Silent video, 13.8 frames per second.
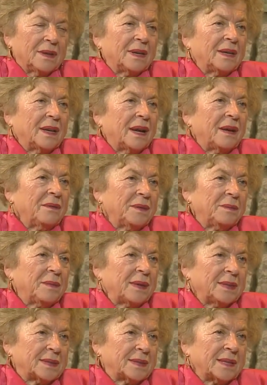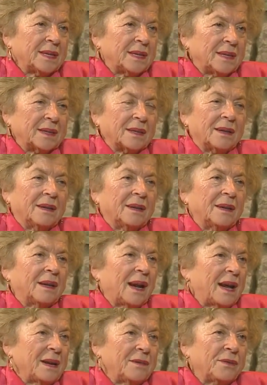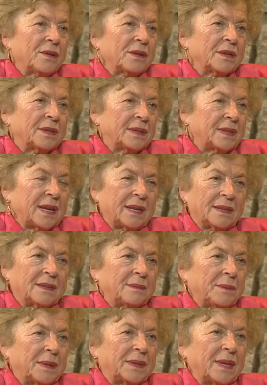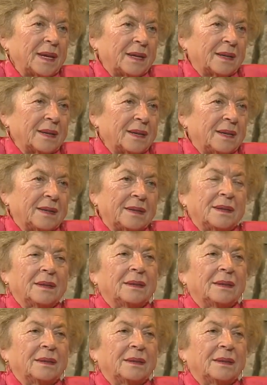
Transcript: And everybody's here, life or death, but they are here.